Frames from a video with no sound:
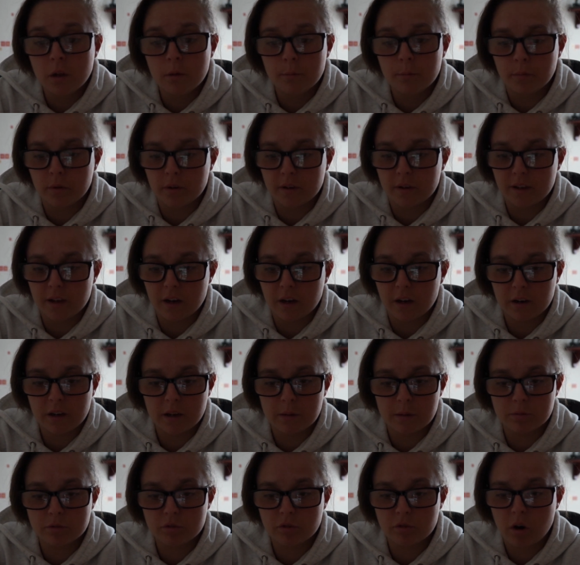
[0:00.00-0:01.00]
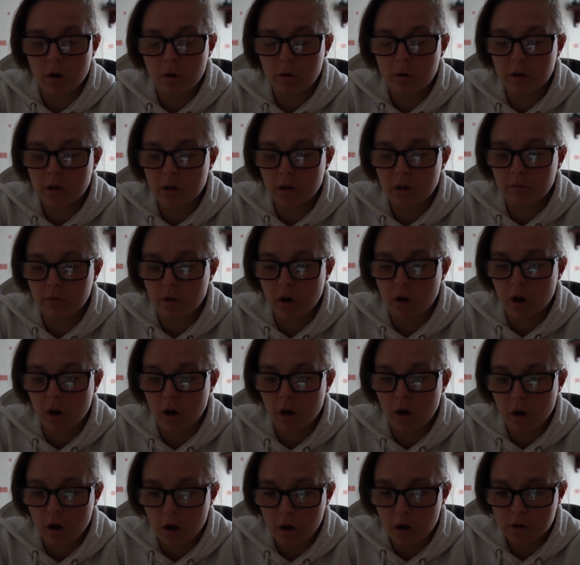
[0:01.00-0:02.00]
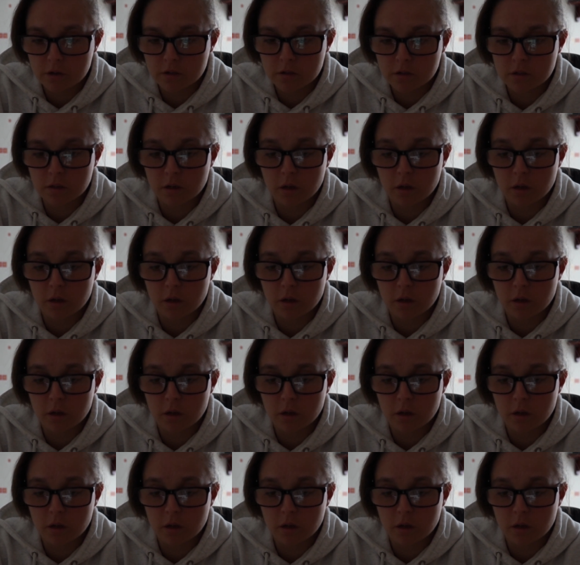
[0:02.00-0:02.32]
But yeah, keep scrolling. I've got a lot,